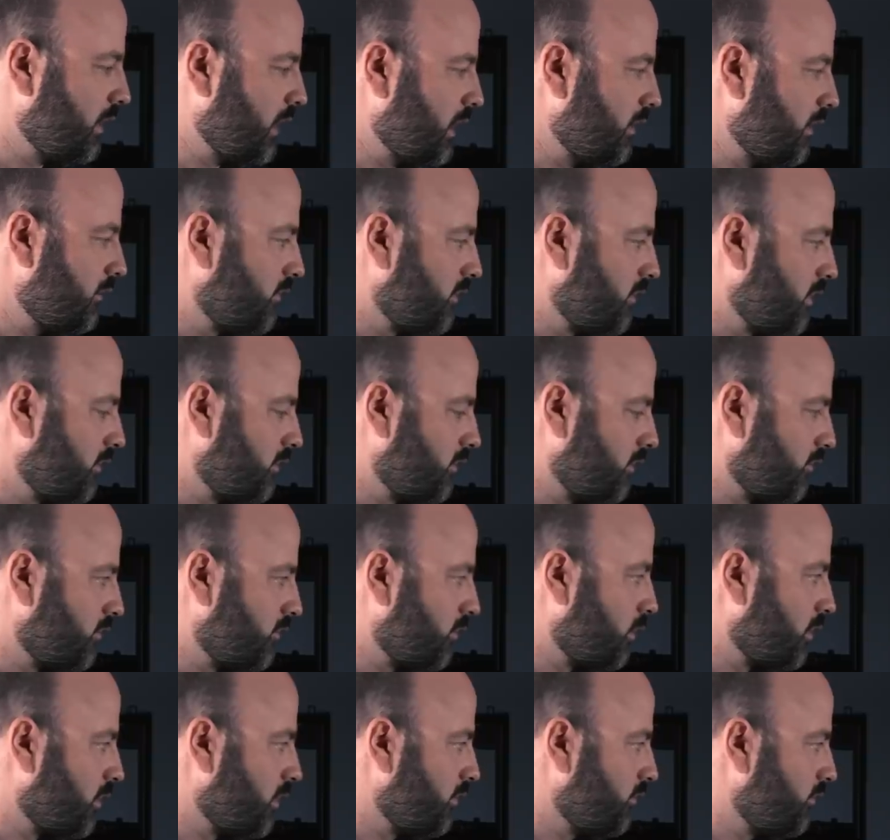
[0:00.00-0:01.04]
it is. This is
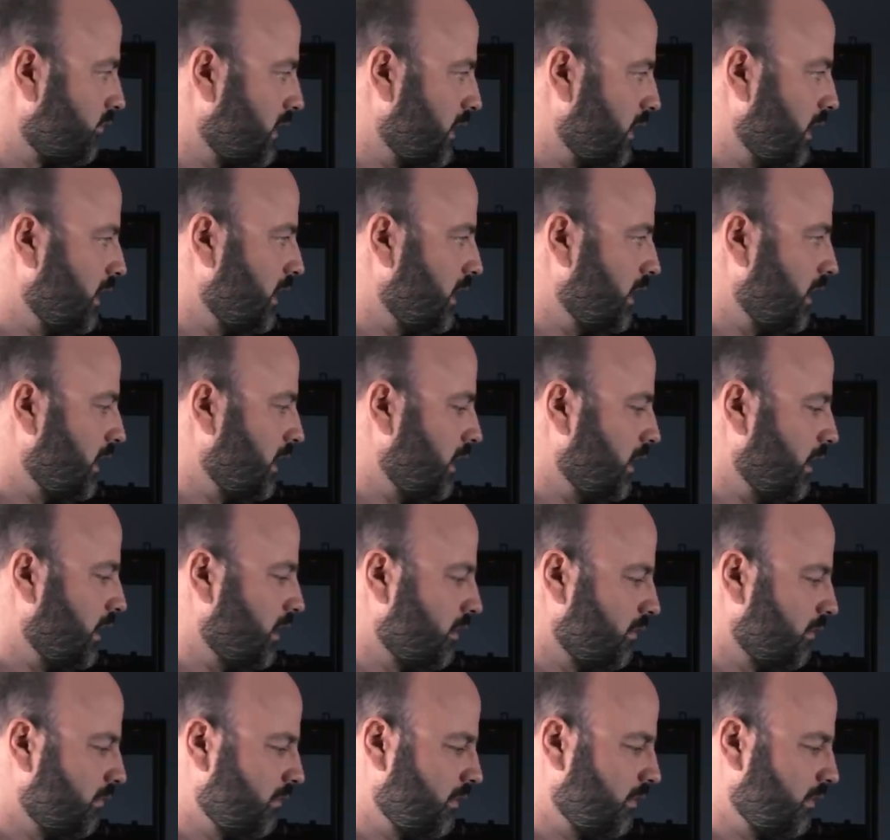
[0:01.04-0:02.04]
sort of the